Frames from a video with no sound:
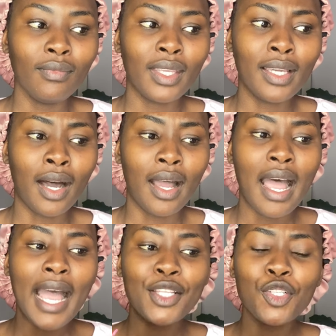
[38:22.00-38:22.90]
Yeah,
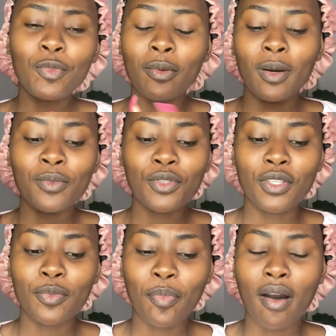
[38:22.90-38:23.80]
I took my mom to the
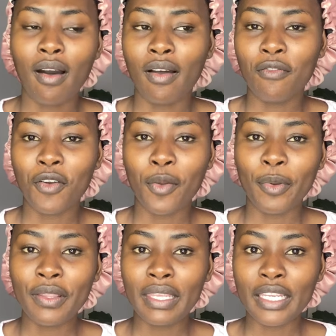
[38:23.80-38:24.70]
spa for her
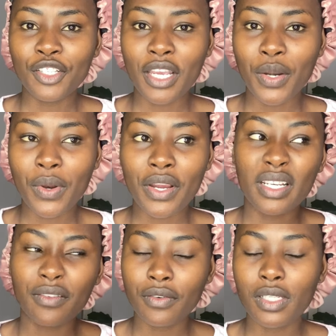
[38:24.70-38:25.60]
birthday in January, a
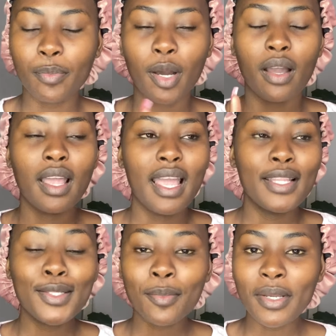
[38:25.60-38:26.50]
different spa.
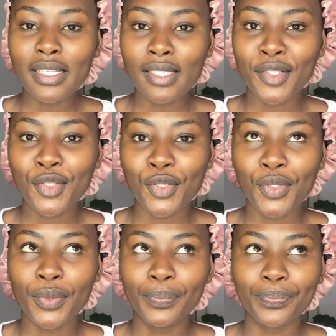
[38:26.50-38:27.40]
Took my sister
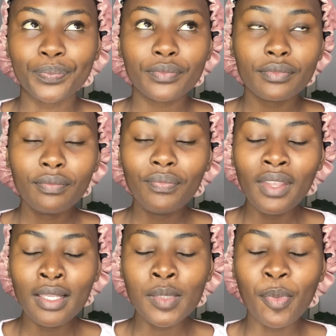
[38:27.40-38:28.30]
to
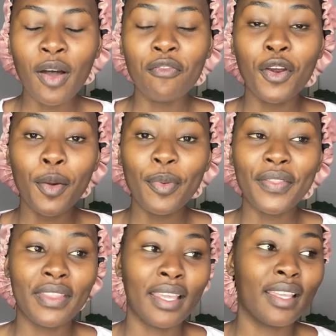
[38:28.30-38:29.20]
a spa for her
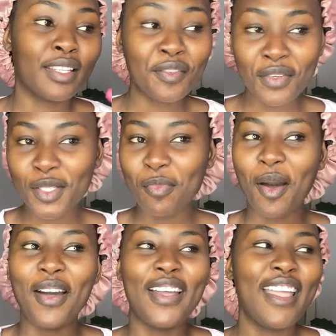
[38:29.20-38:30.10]
birthday, different
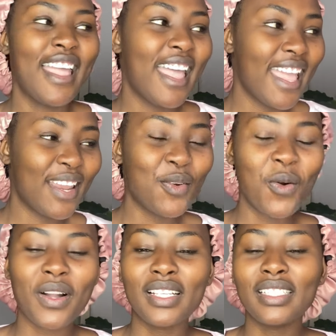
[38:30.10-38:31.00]
spa in
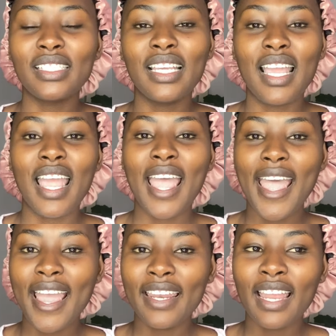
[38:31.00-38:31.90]
August.
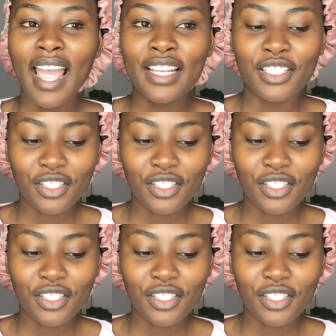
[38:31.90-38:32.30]
And I,